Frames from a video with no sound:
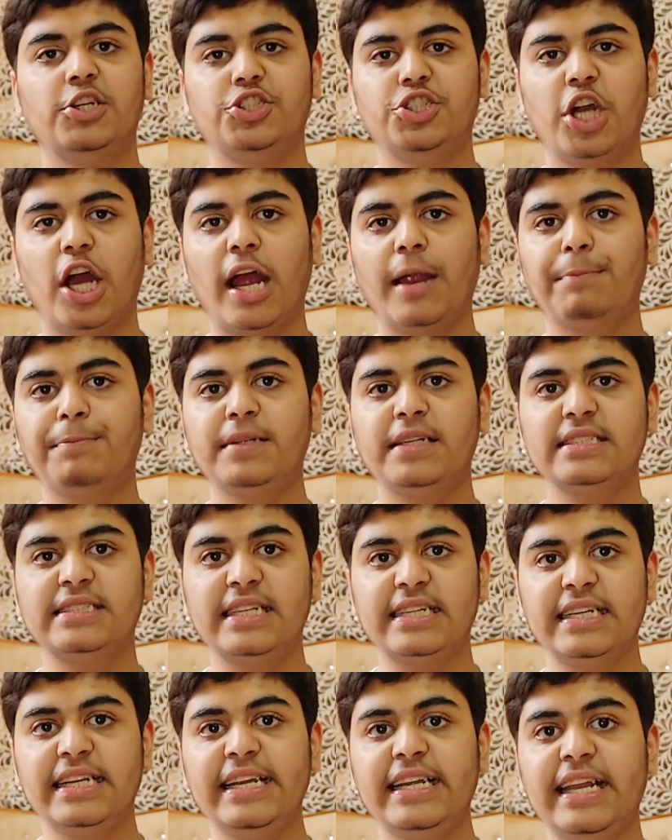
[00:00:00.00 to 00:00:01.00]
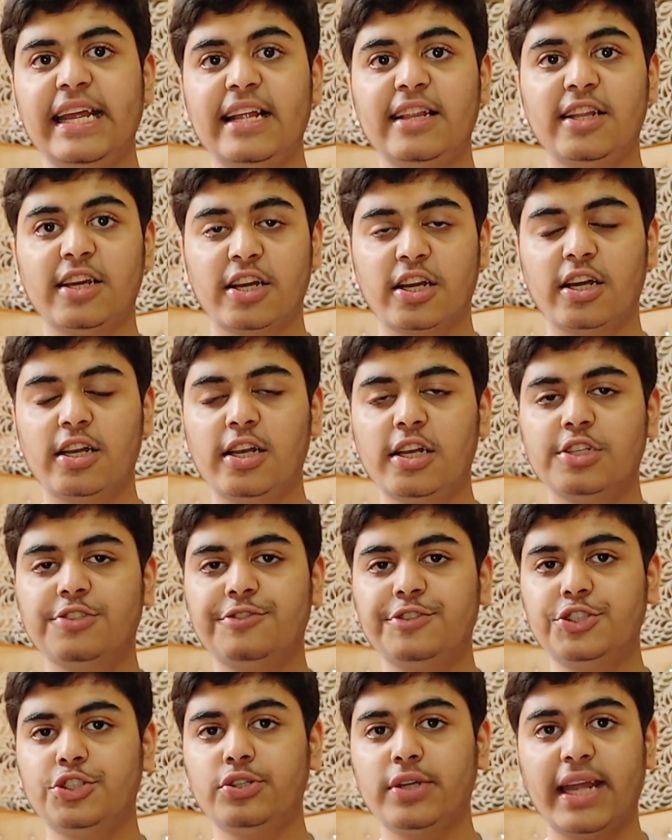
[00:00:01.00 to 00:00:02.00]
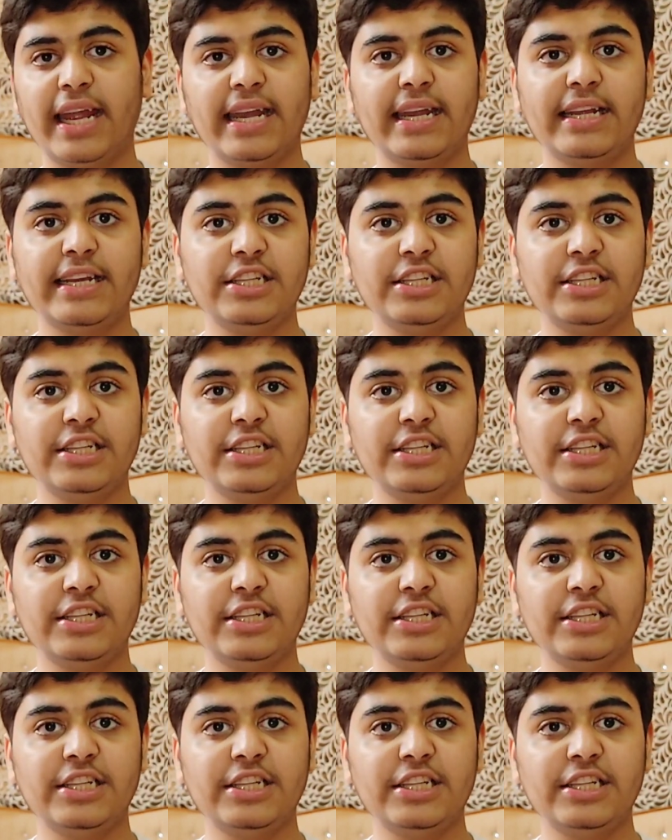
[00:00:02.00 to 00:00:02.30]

sharpness, the detail, the colors which you get